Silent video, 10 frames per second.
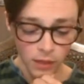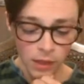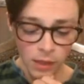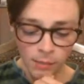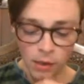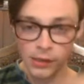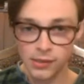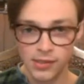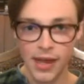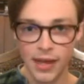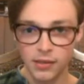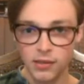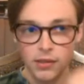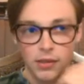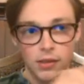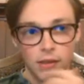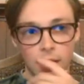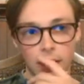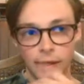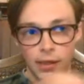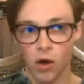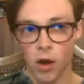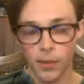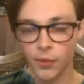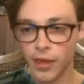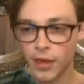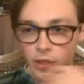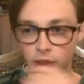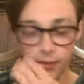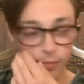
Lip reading: on set, on vacation,